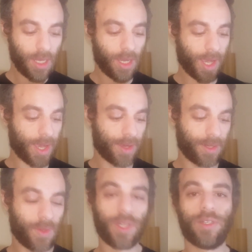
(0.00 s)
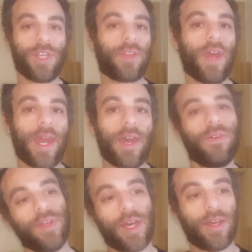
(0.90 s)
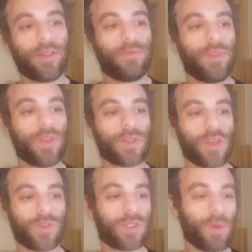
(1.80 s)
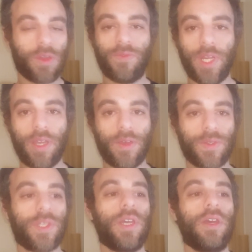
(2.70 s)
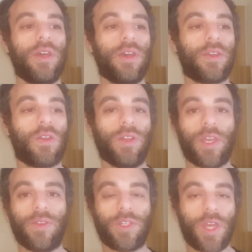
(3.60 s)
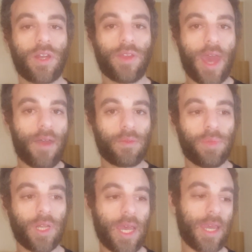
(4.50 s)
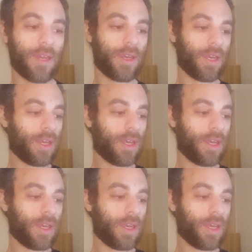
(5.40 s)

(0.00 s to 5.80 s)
and you can check that out. There's also some other videos currently on the channel to how to play.